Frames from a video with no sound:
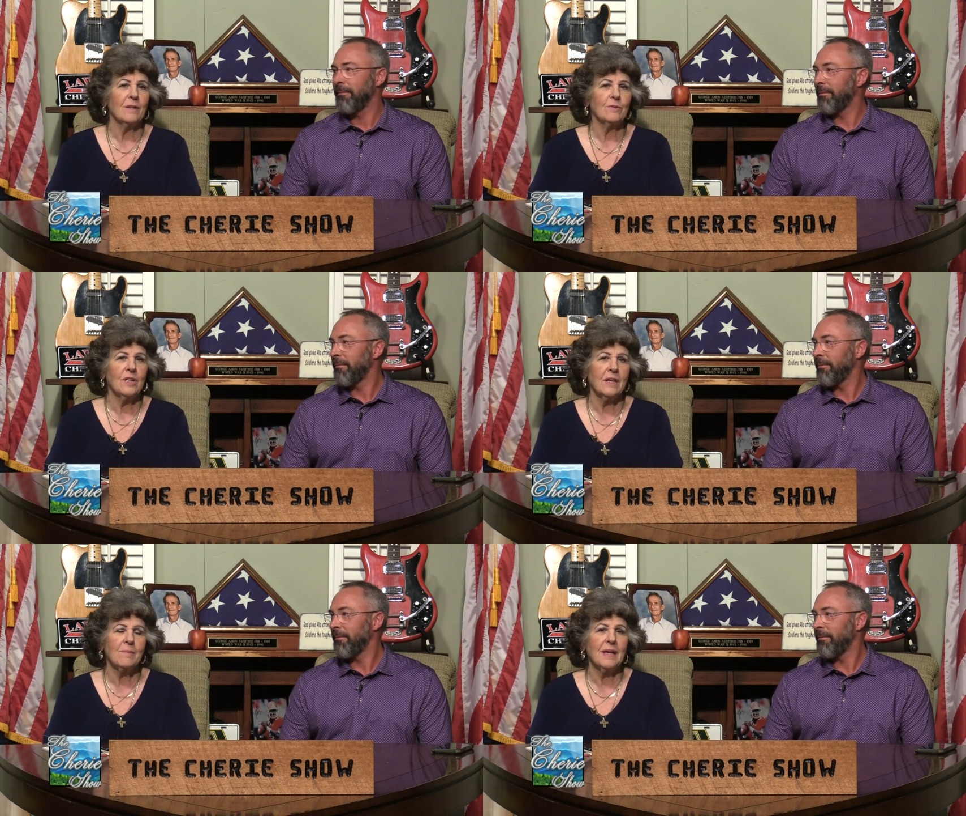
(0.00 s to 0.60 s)

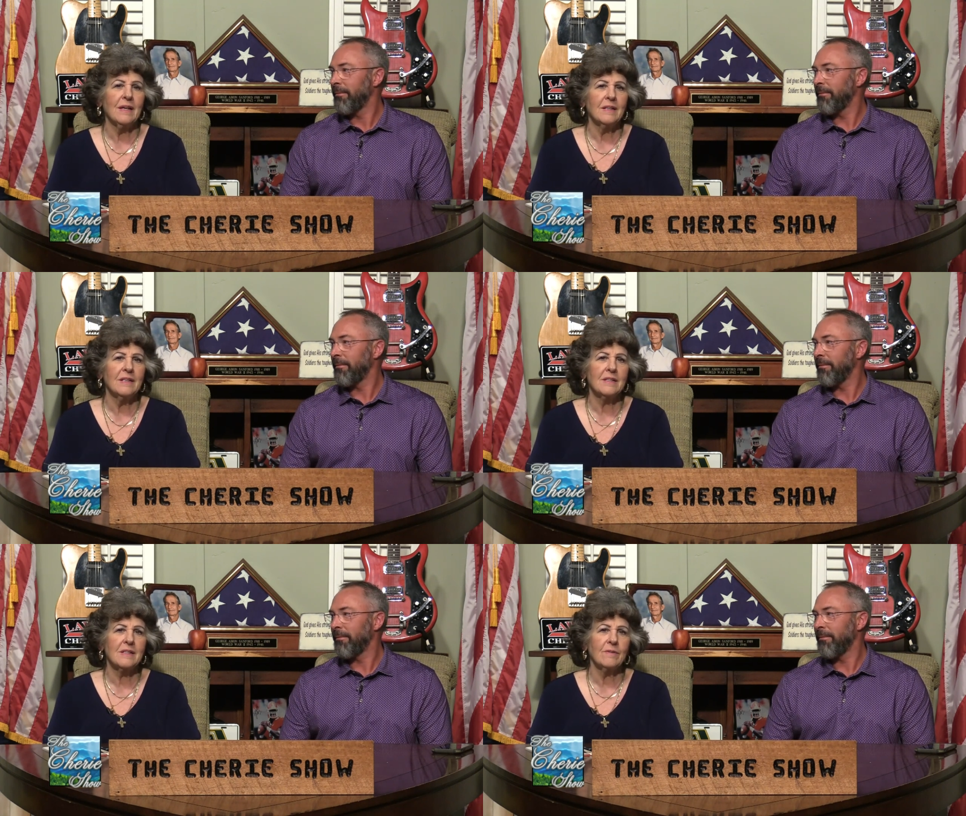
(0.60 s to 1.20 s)
Speaker 1: check him out.
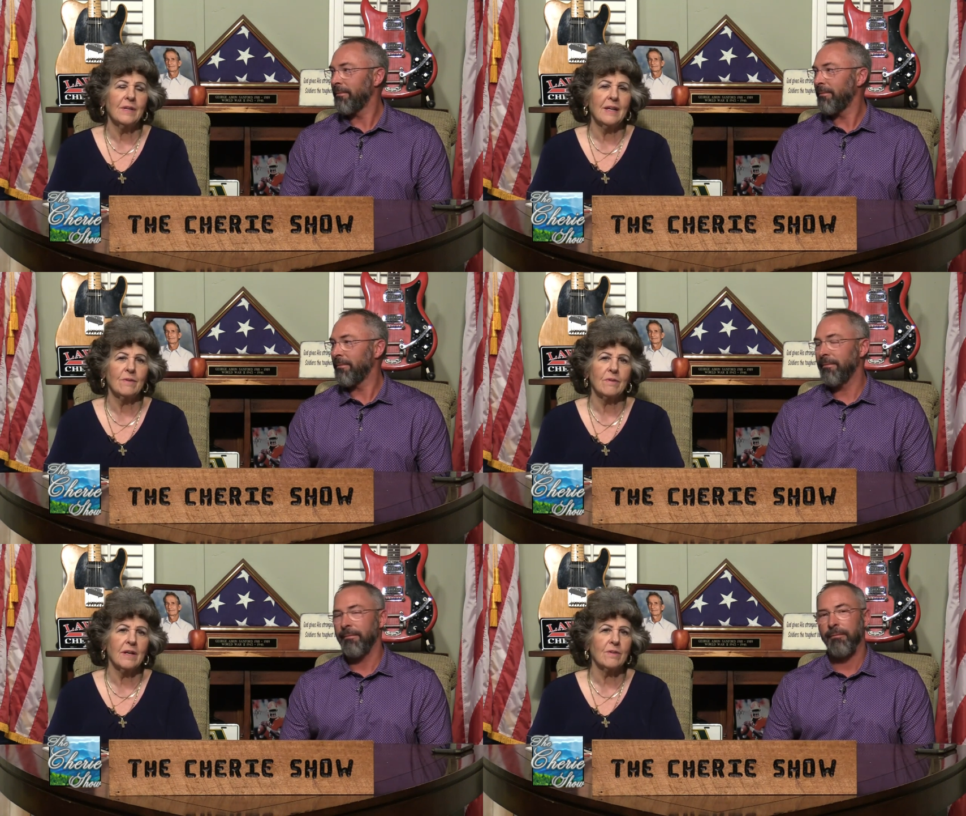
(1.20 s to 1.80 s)
He is located
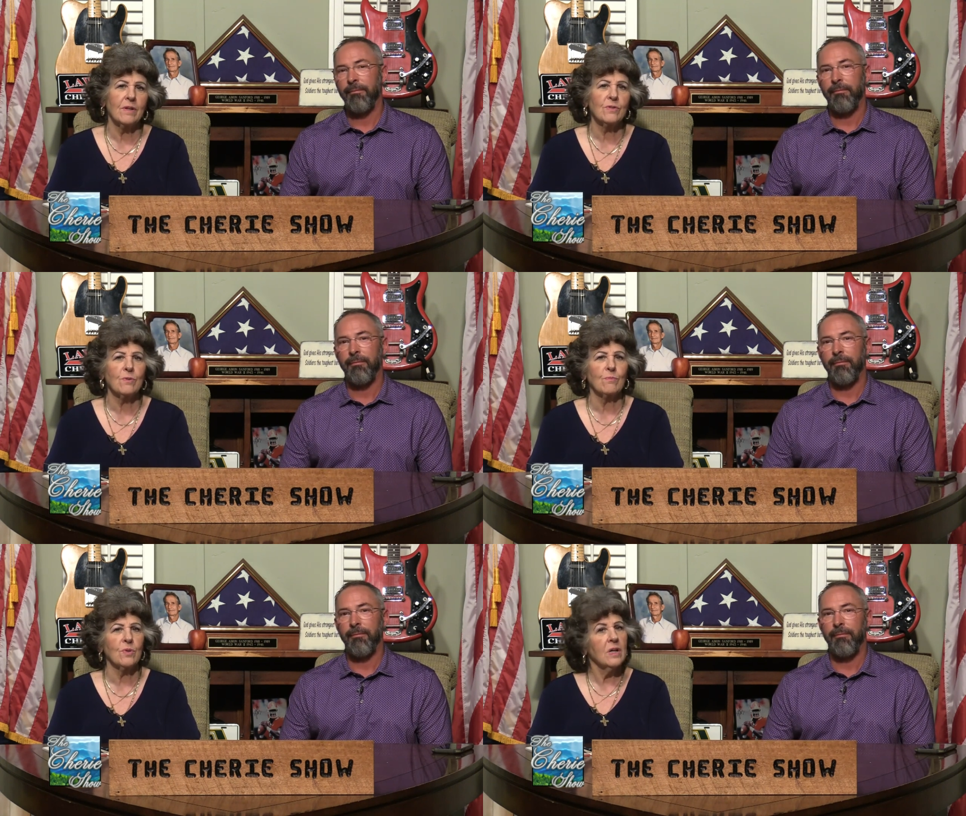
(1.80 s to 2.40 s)
right across
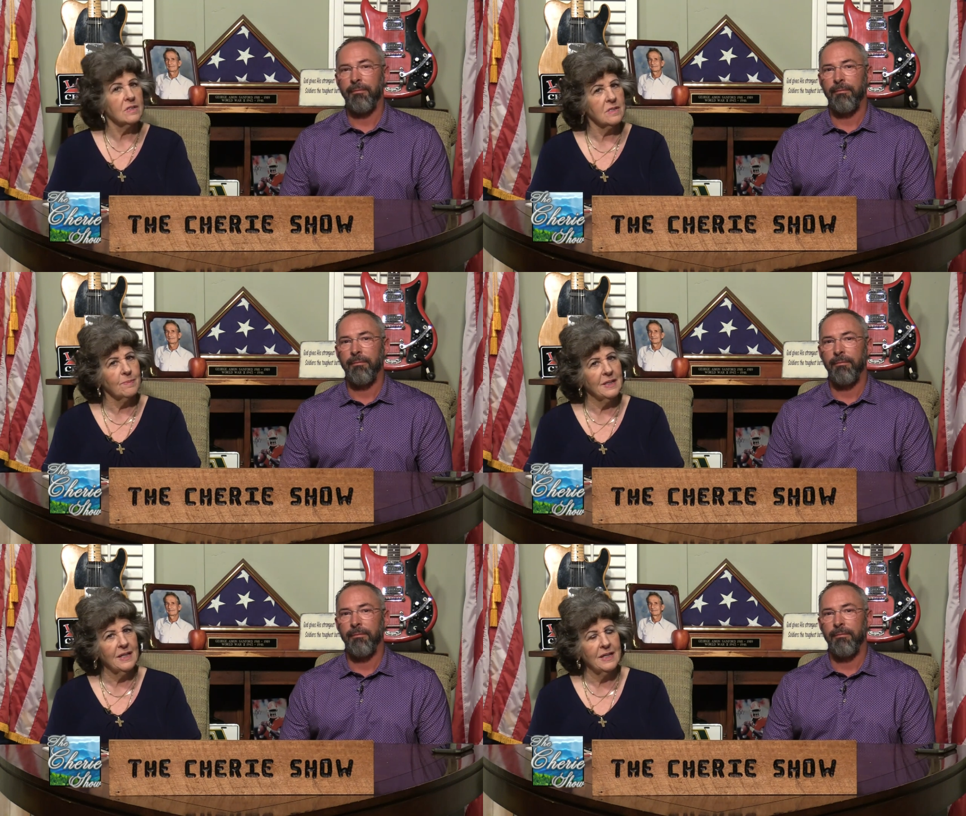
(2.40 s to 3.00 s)
from Brock
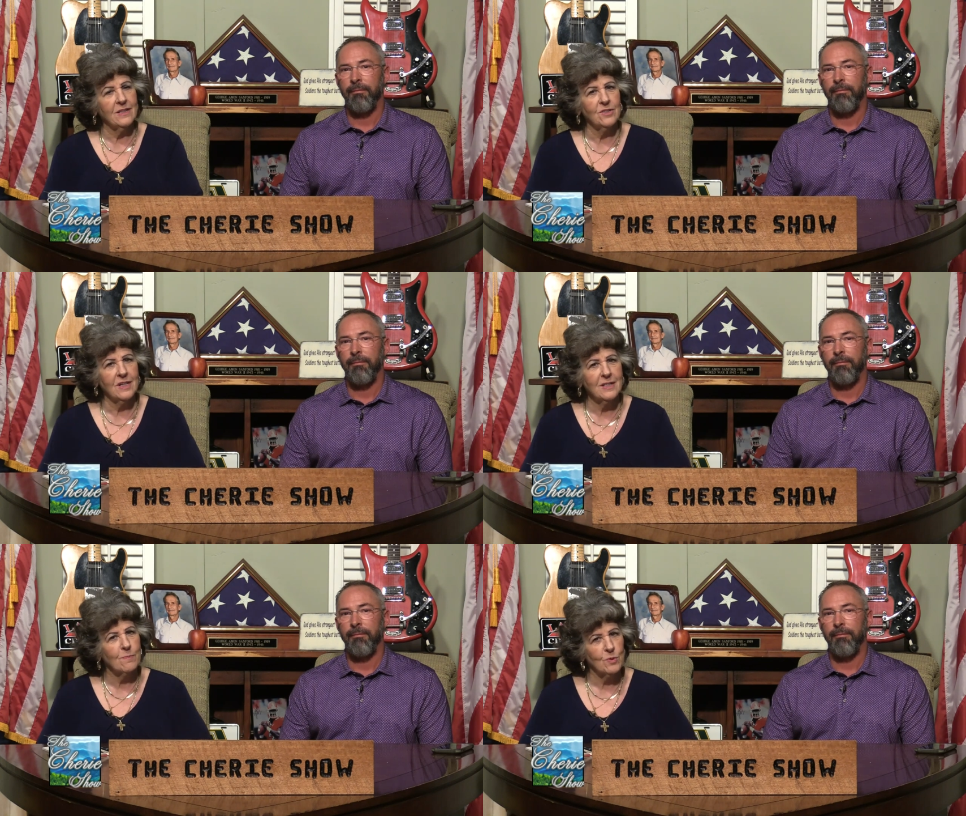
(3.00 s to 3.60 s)
Supply in
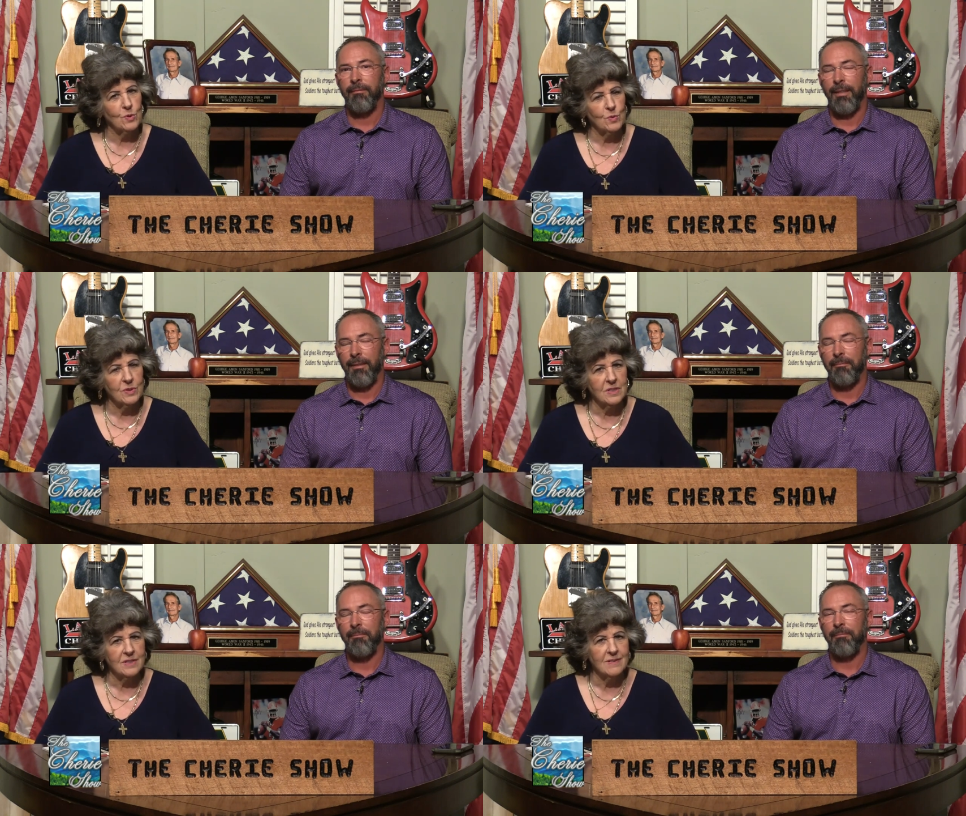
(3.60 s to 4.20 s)
Jasper,
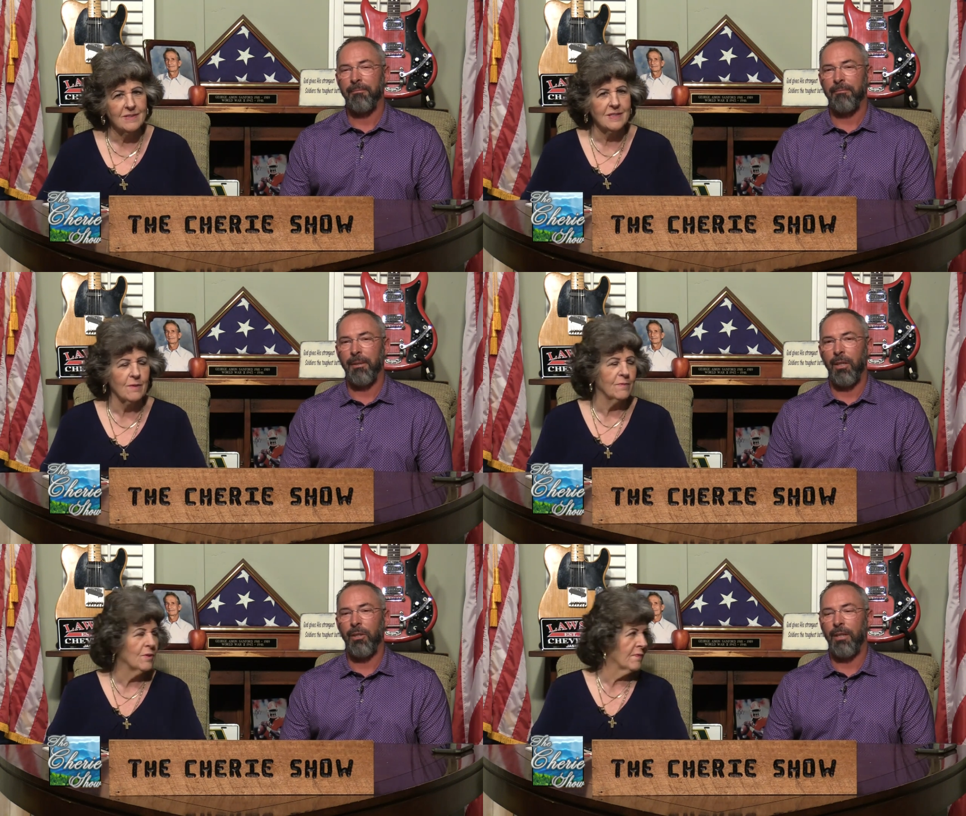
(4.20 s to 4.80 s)
Georgia. Yeah. So
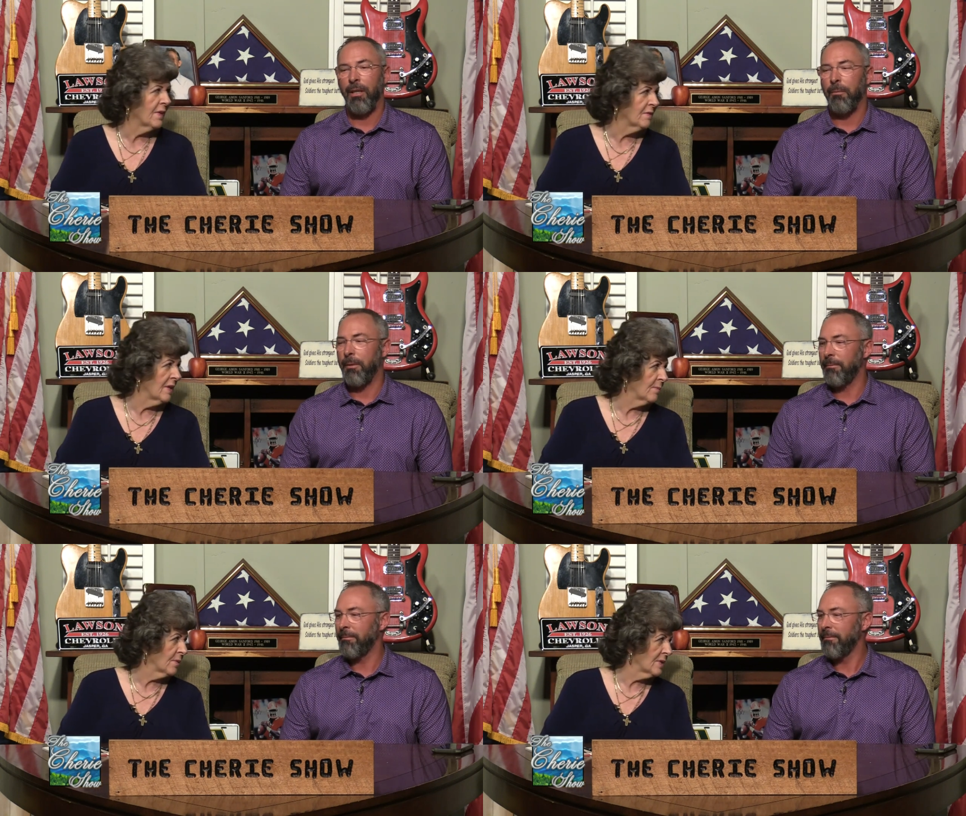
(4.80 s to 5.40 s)
your phone
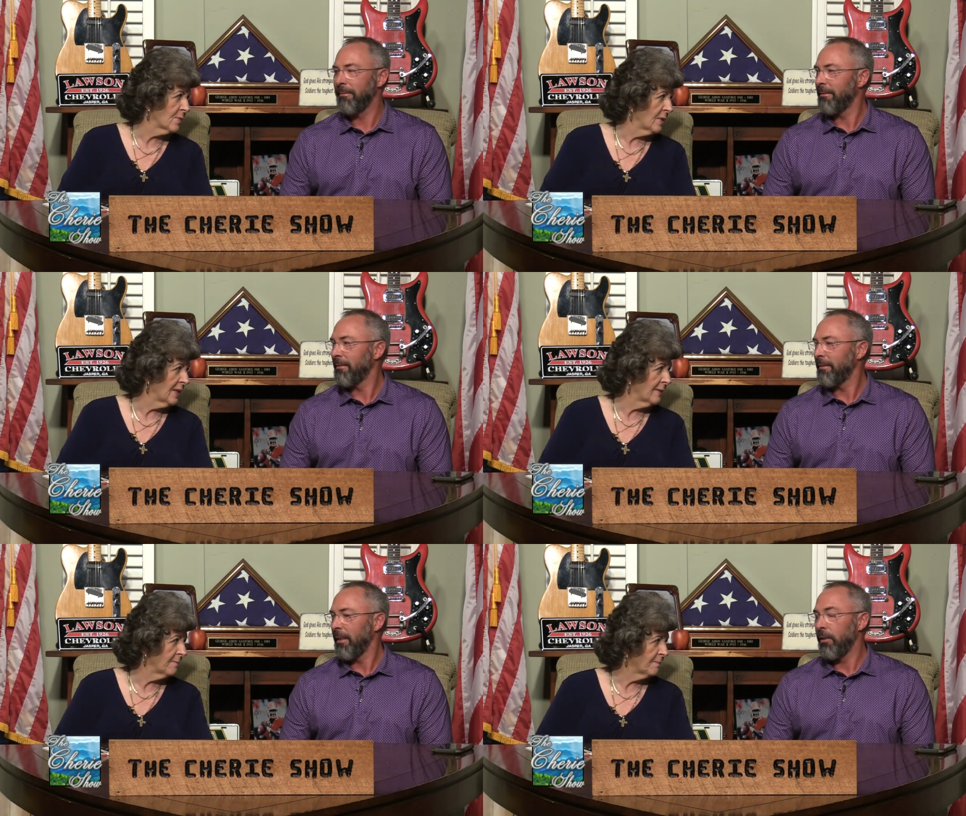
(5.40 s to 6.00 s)
number you. is what?
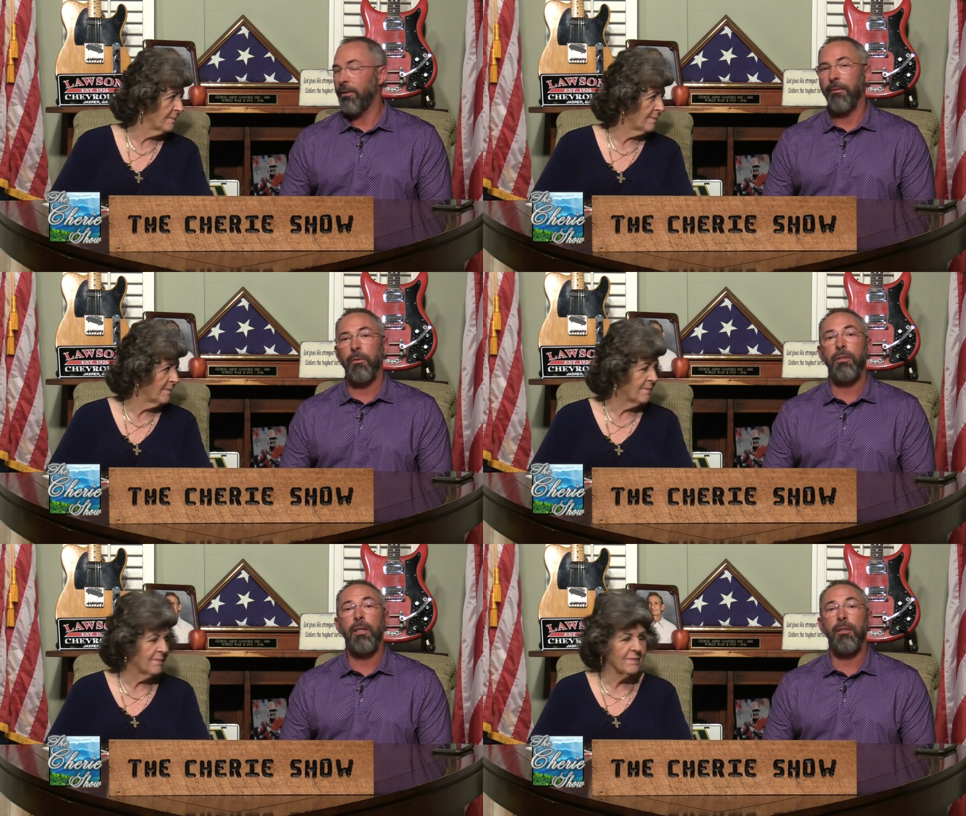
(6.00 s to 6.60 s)

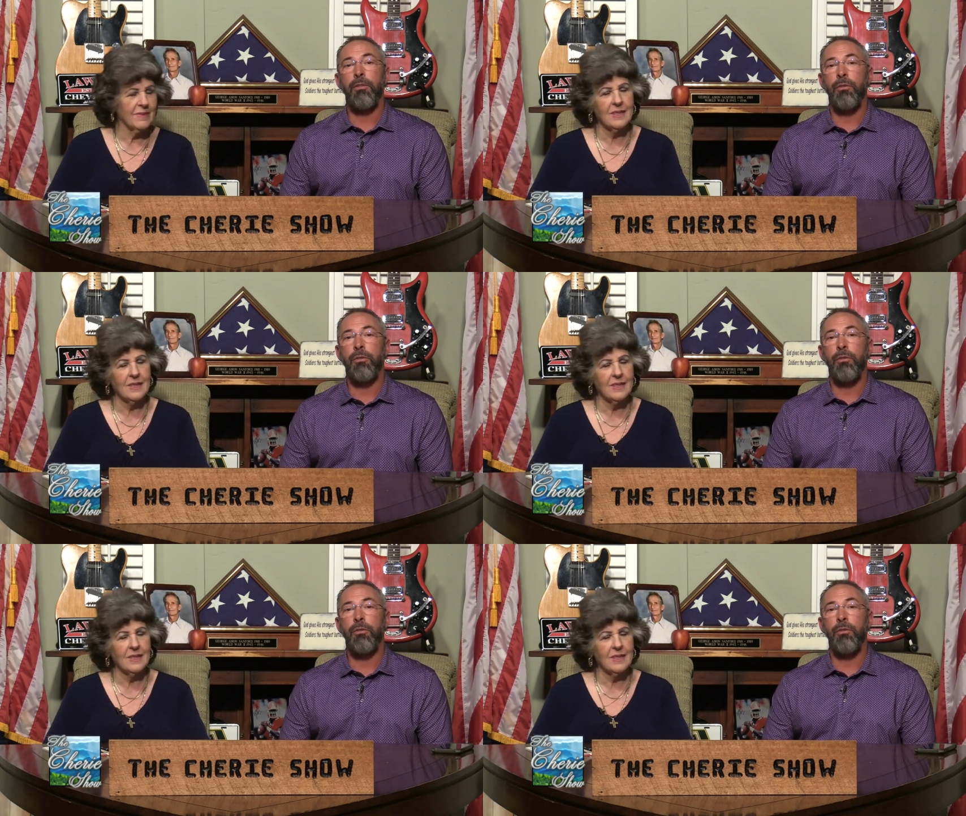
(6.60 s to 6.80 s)
Speaker 2: 706